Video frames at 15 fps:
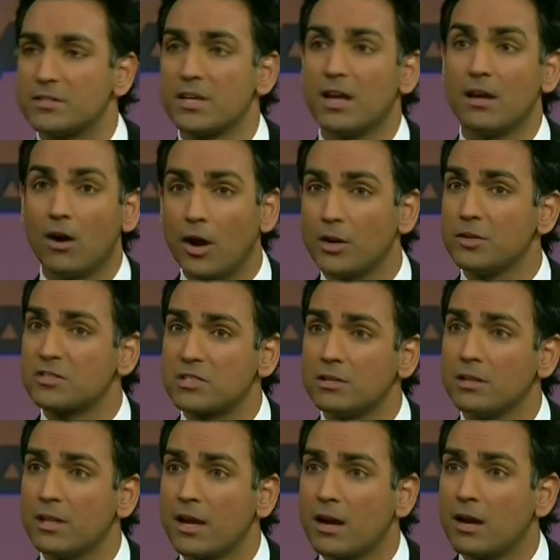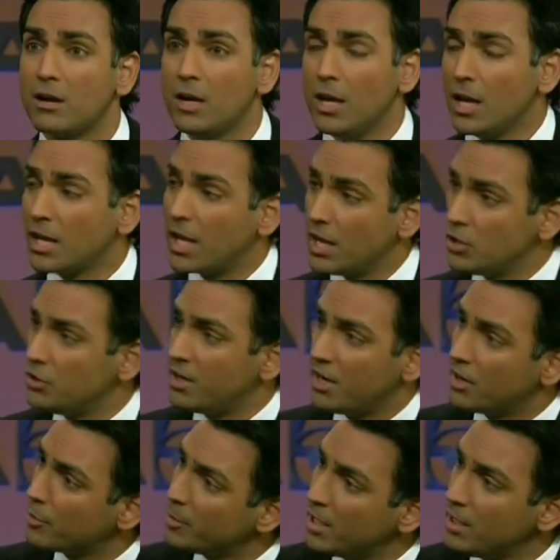and say, Are you still there? Can you
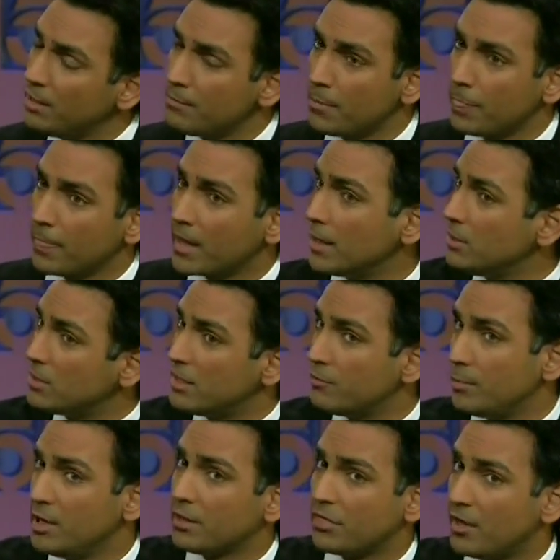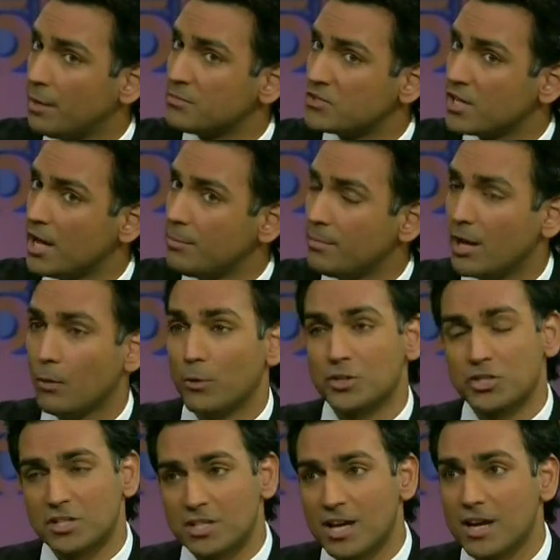hear me? Can you give me a thumbs up? And when
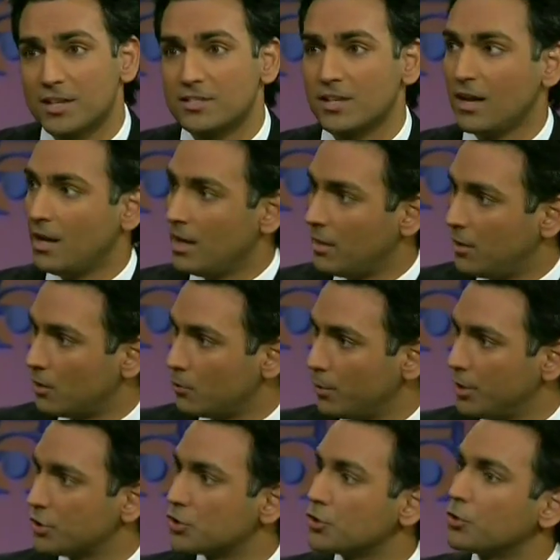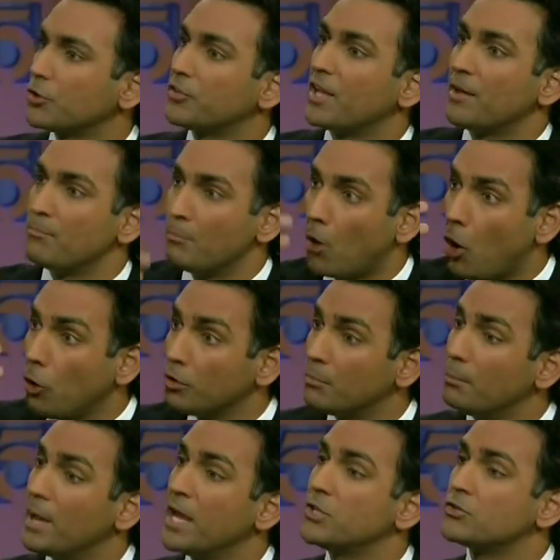she does, they're reassured that all the
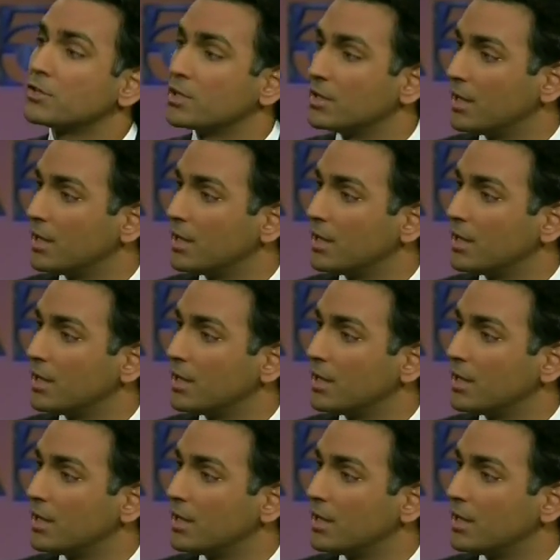major